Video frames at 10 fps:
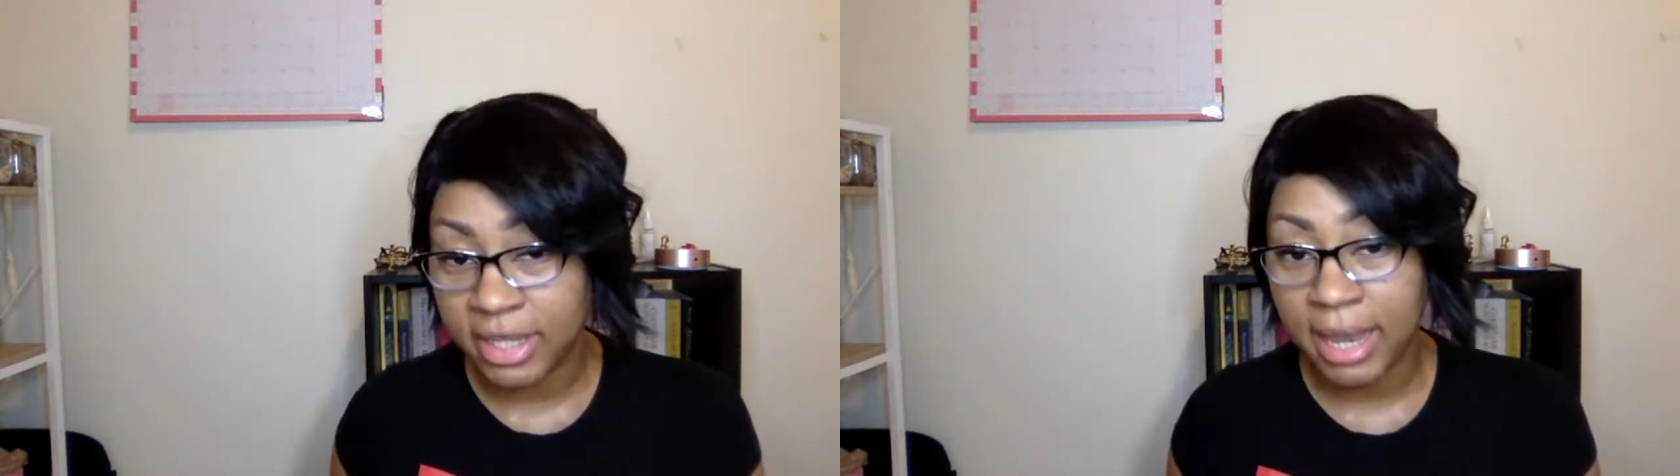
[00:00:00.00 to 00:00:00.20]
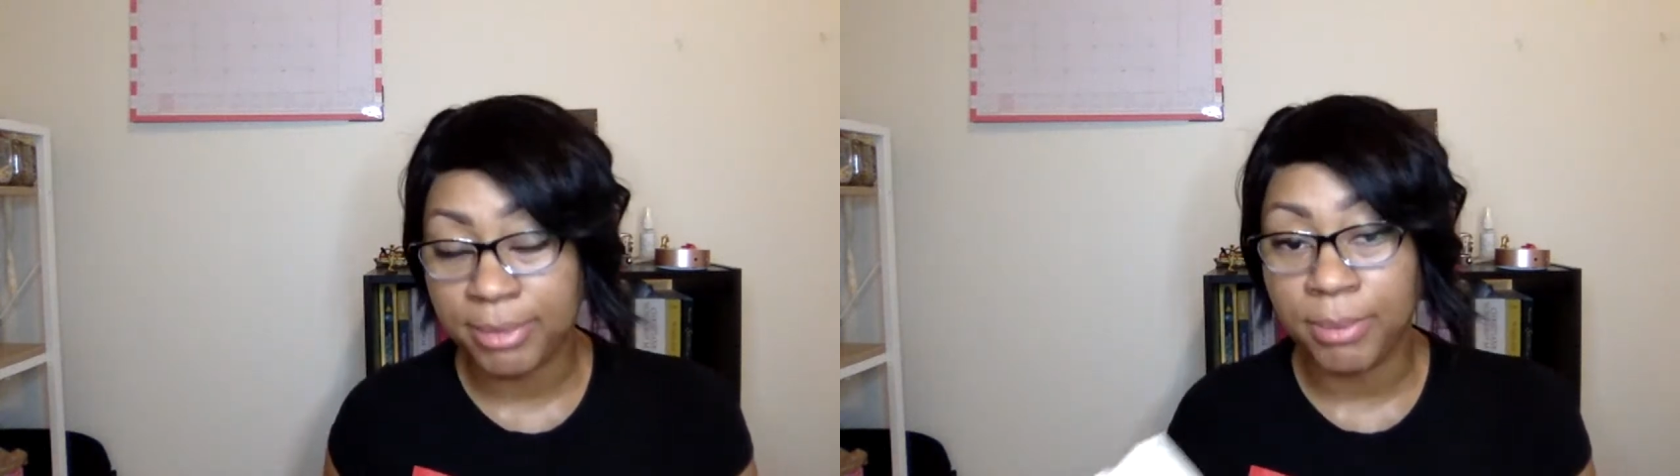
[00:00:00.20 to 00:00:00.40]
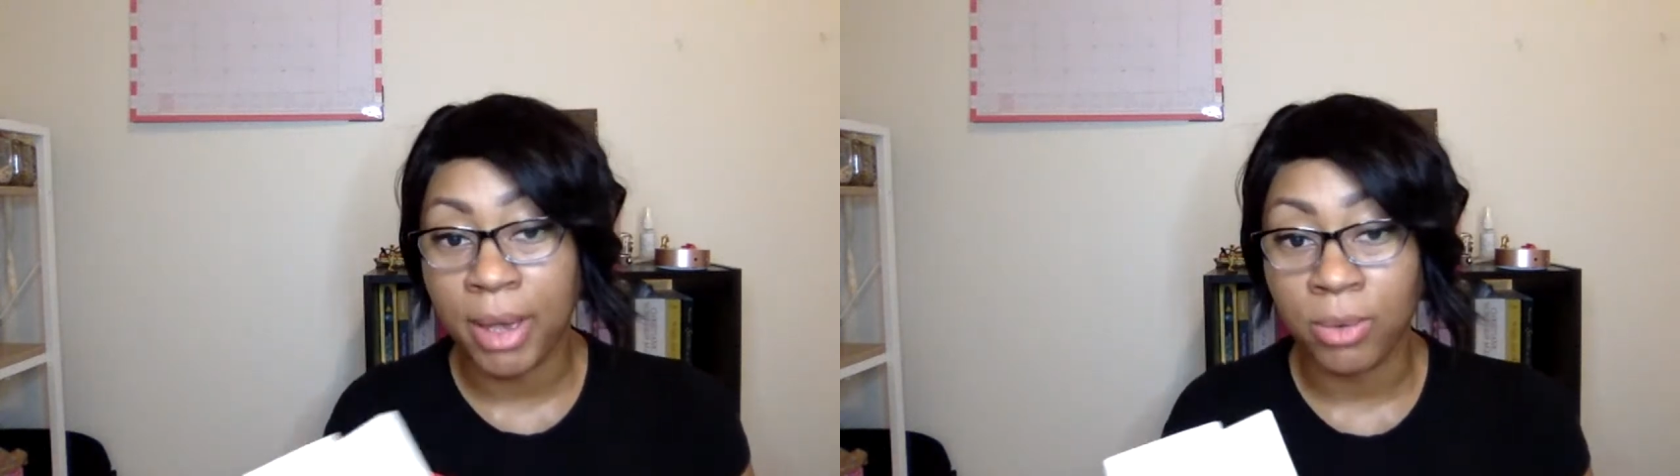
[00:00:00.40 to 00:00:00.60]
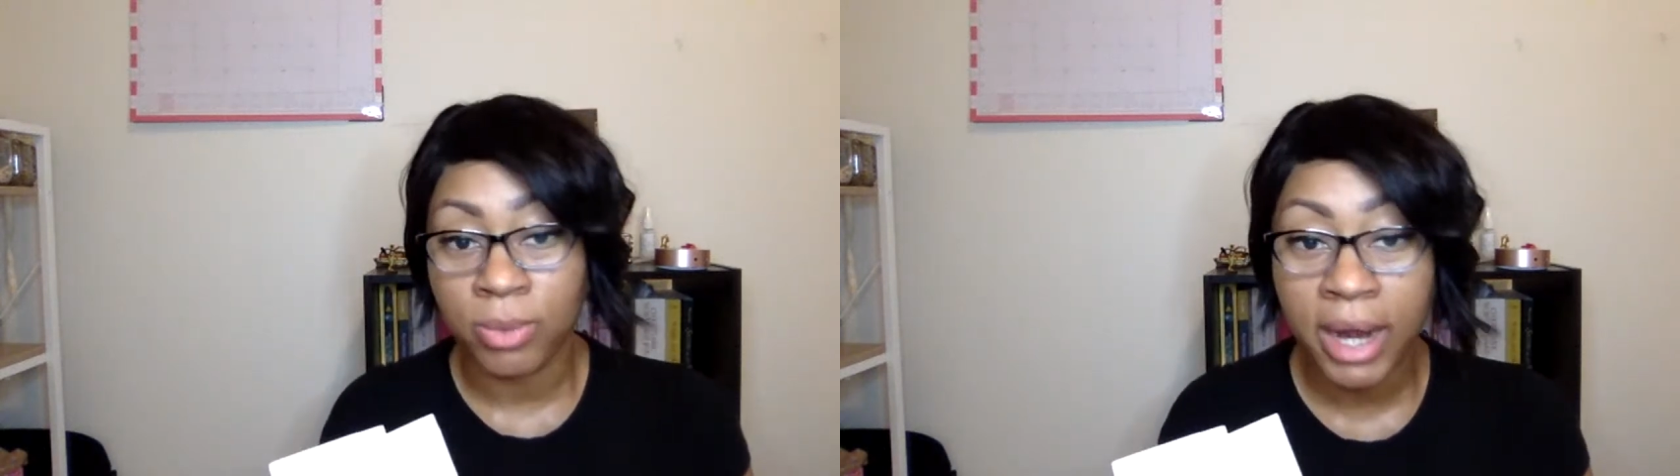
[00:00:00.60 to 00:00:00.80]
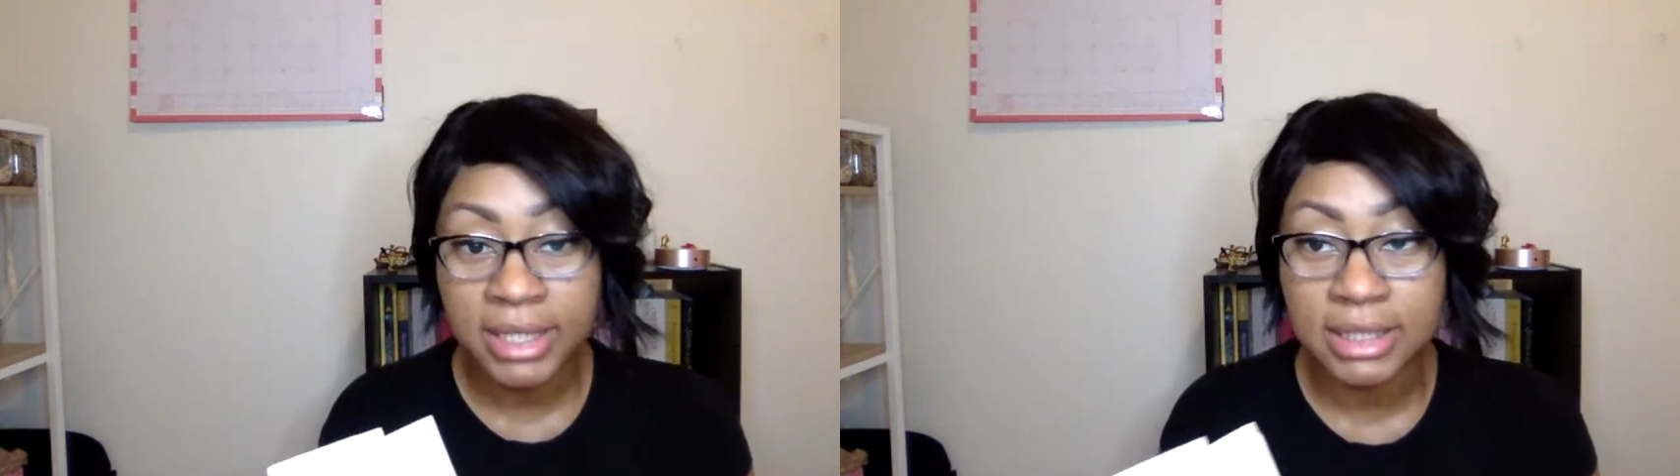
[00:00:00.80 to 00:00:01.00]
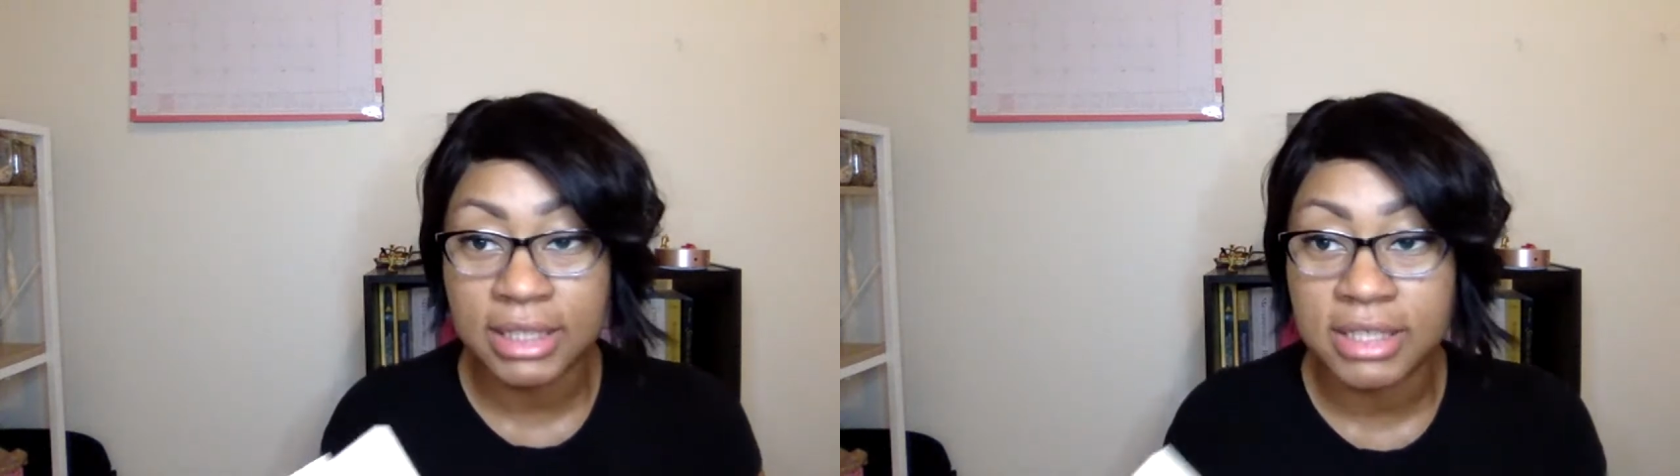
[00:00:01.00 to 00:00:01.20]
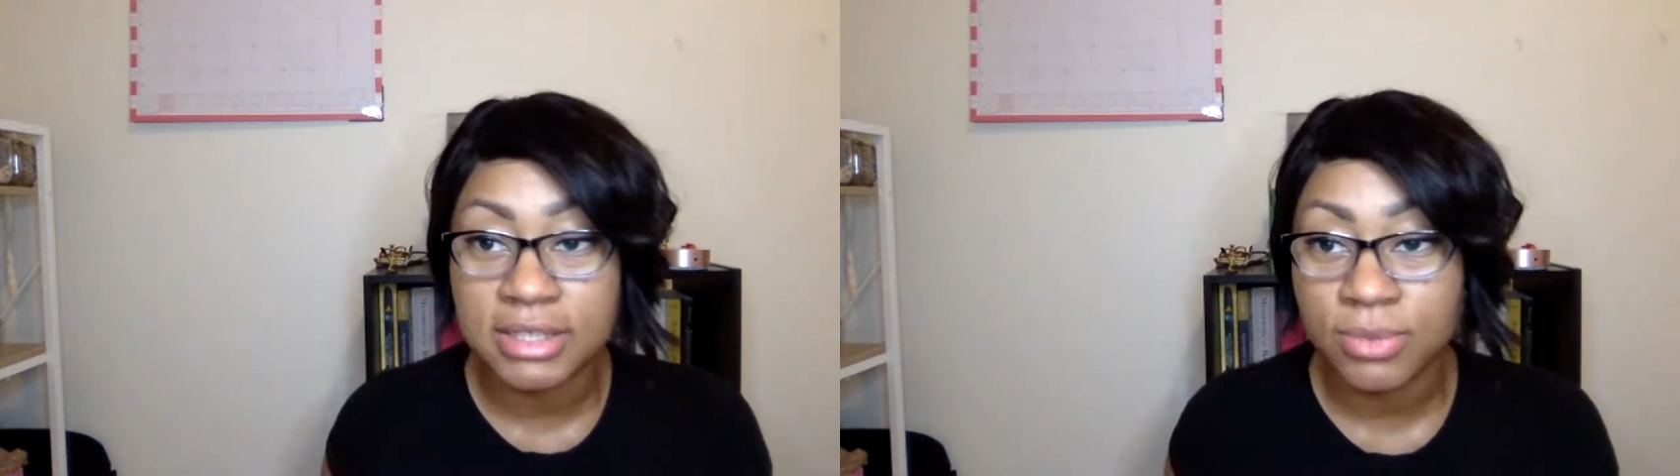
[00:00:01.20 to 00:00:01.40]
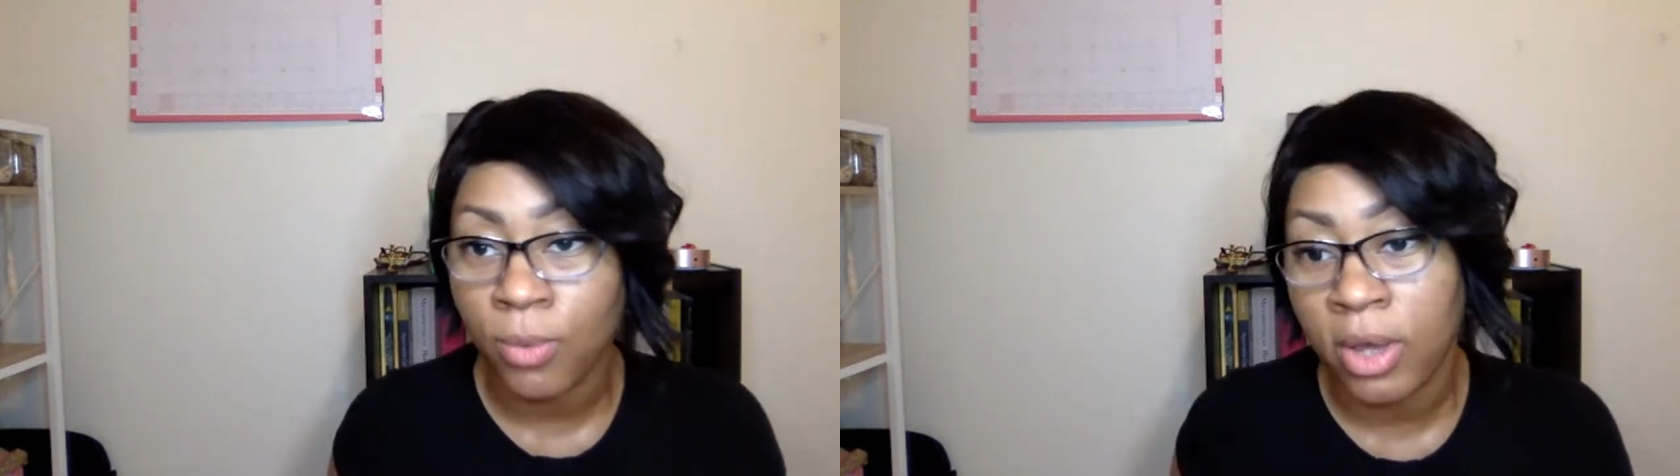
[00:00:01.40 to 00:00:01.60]
came about writing
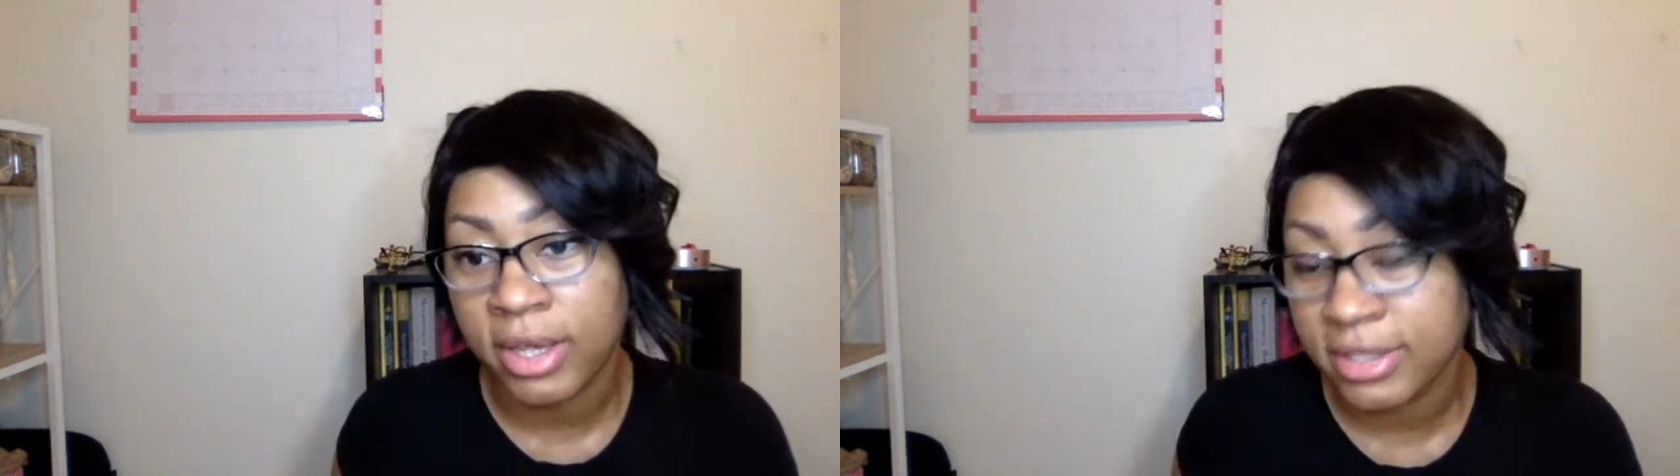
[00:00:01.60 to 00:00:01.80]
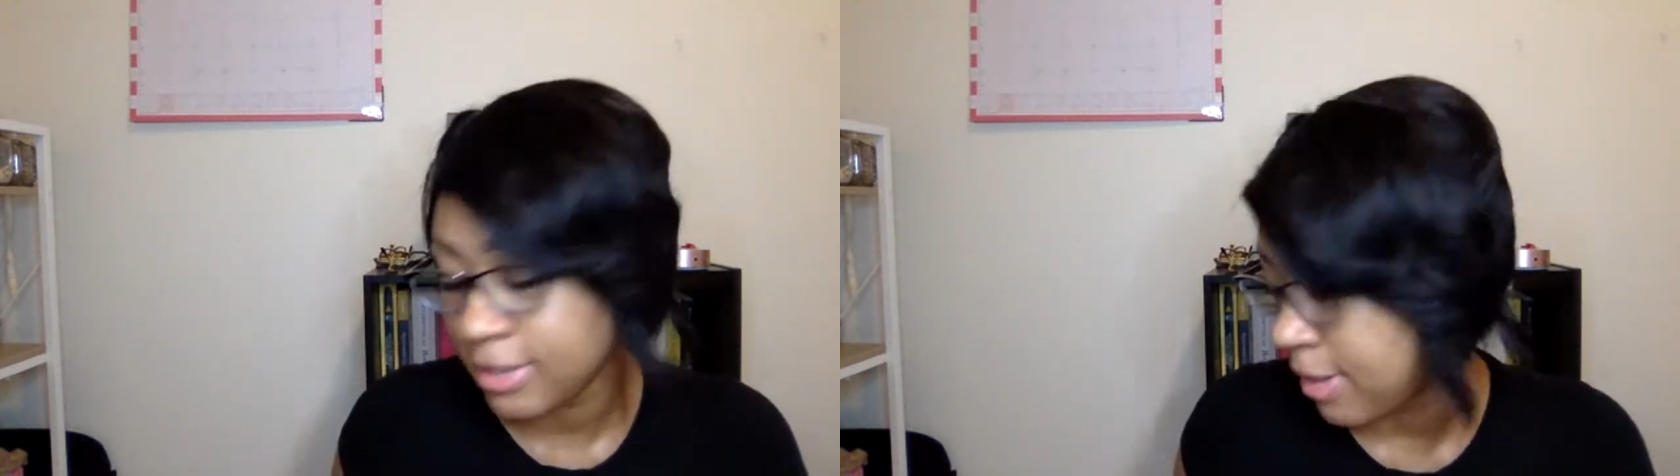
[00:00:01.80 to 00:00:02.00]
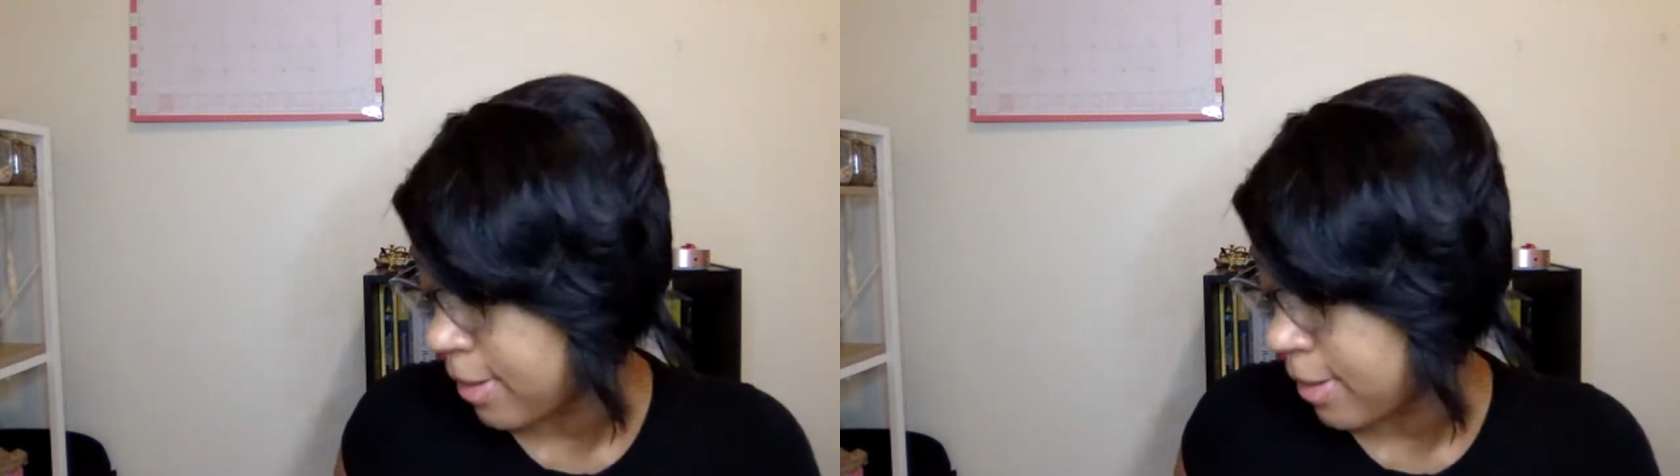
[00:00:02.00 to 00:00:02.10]
this was,